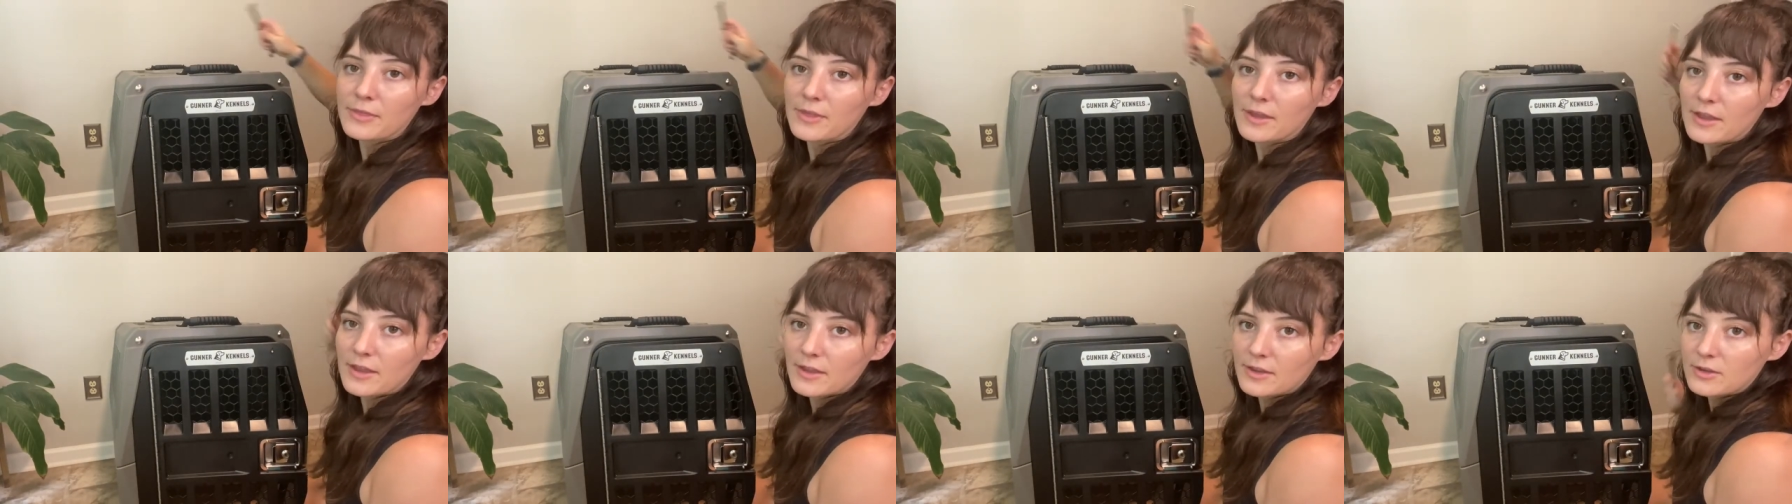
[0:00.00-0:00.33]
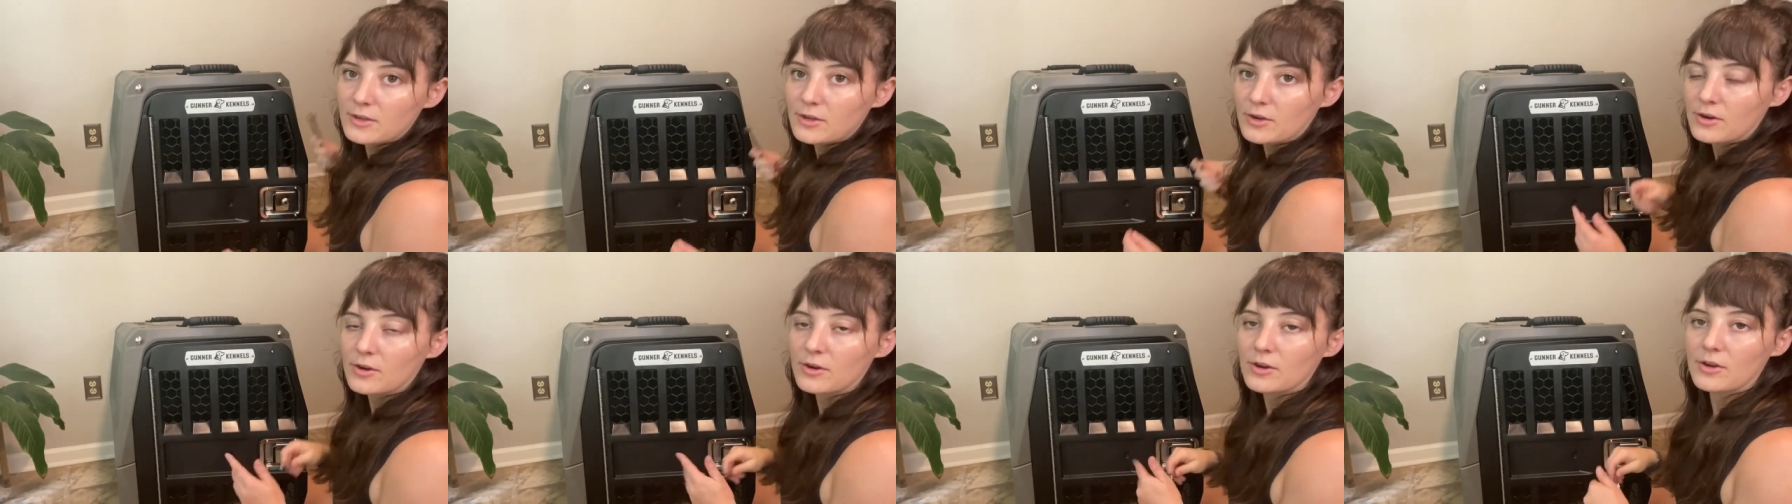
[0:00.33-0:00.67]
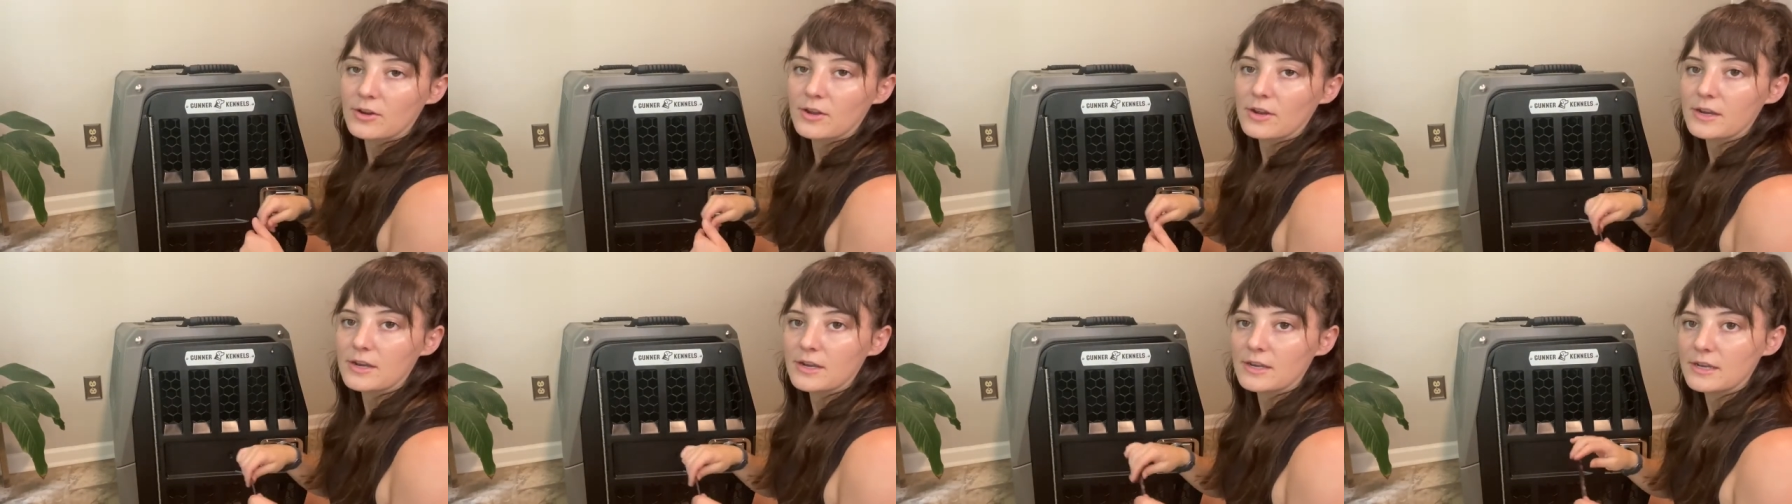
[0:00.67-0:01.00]
that you're
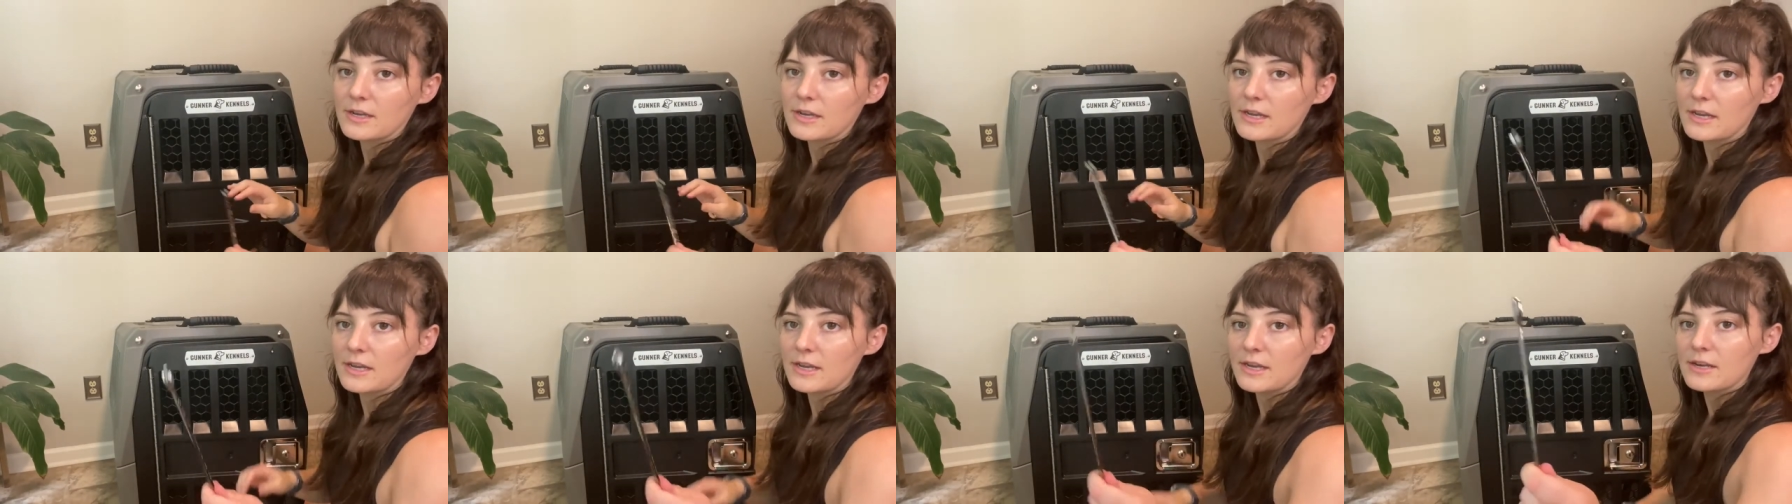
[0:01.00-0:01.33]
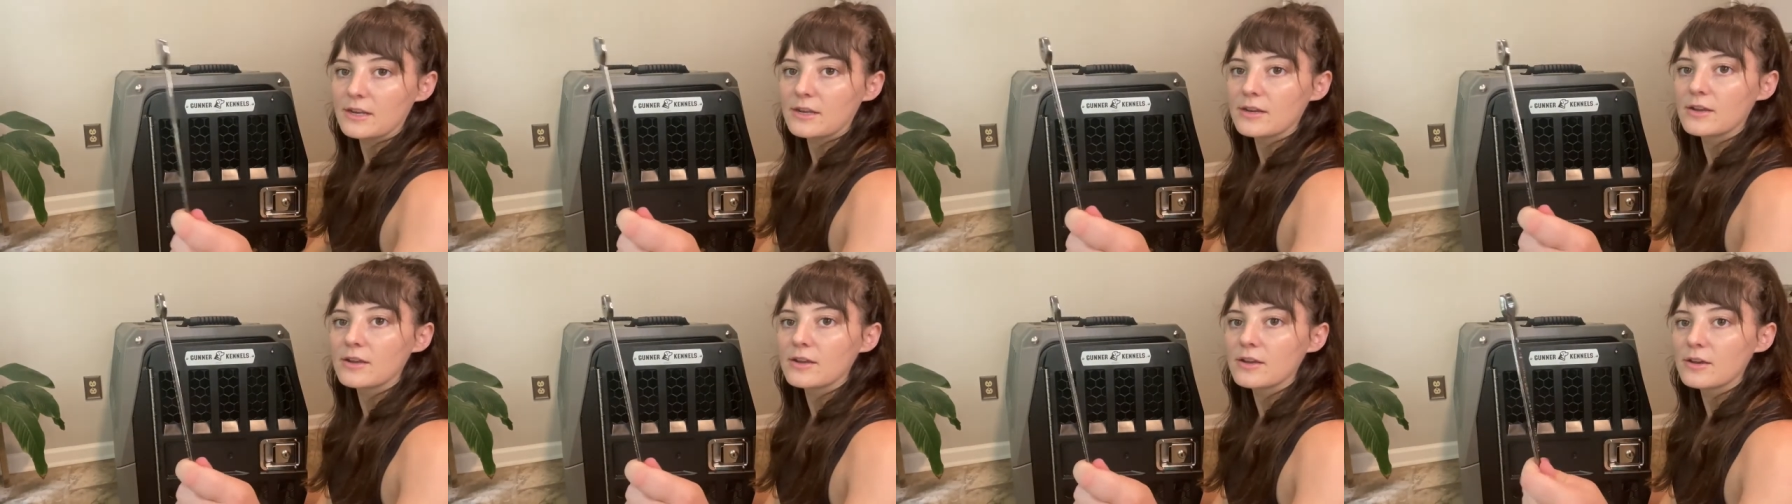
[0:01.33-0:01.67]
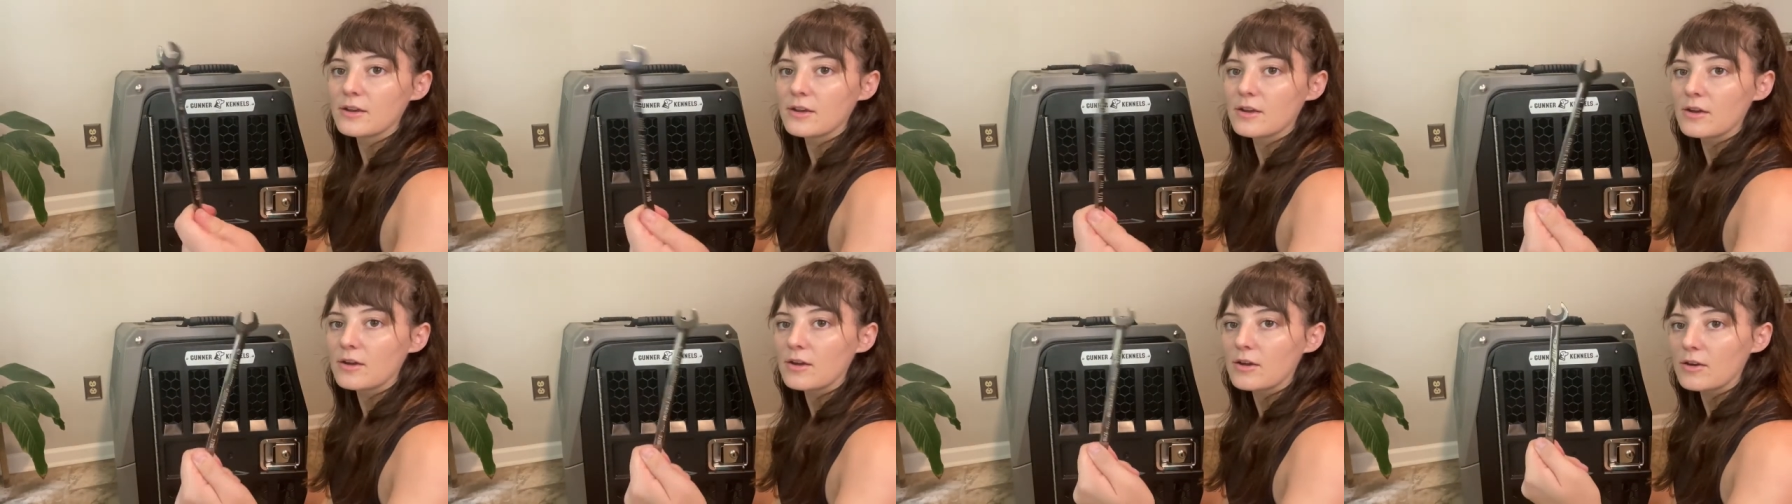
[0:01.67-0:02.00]
gonna need
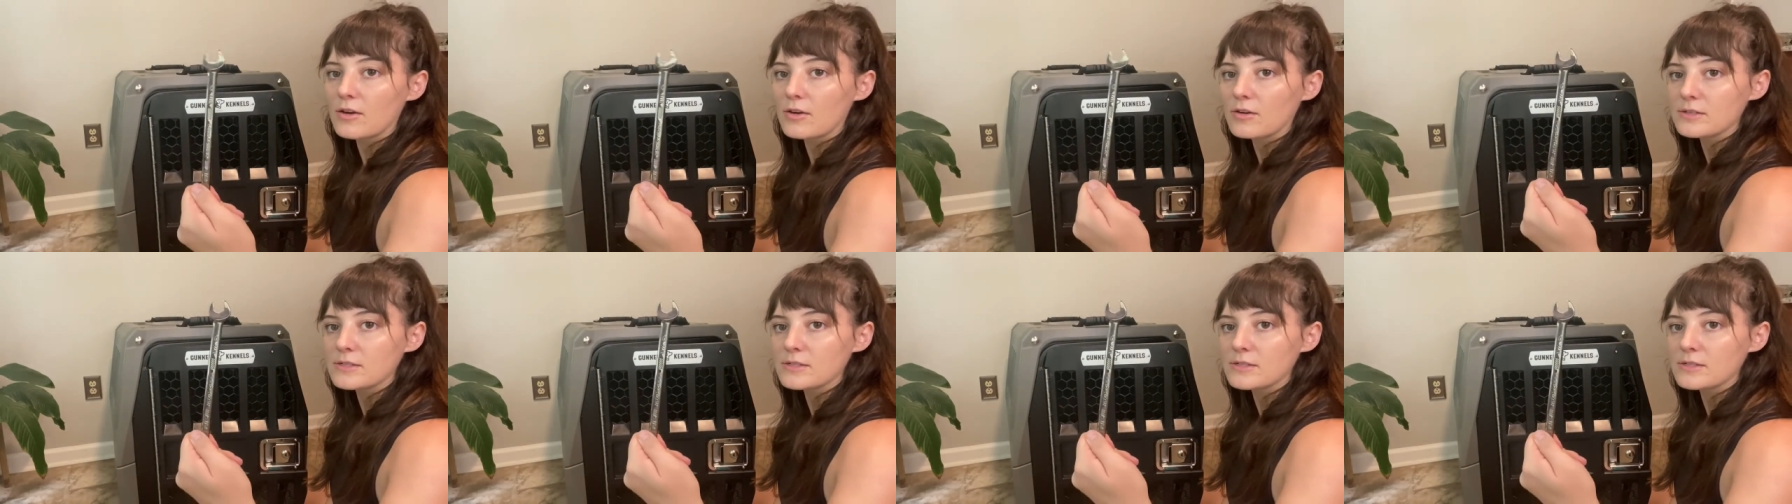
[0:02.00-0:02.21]
a